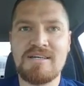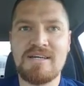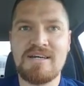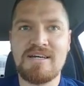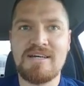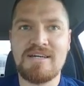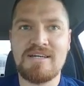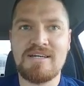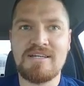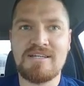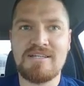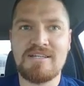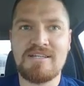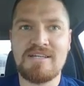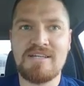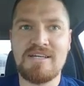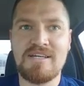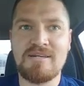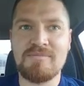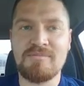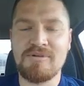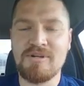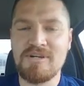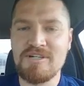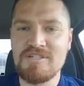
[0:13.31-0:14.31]
I
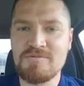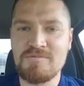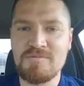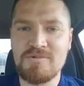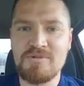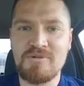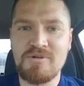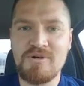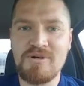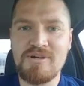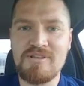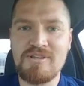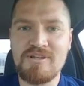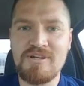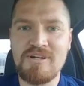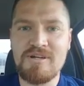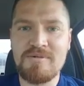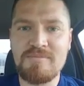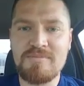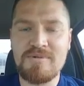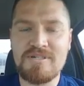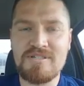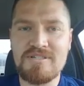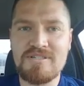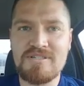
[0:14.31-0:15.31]
am a respiratory
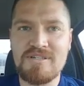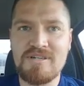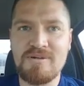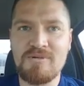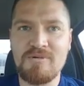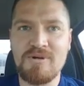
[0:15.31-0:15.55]
therapist.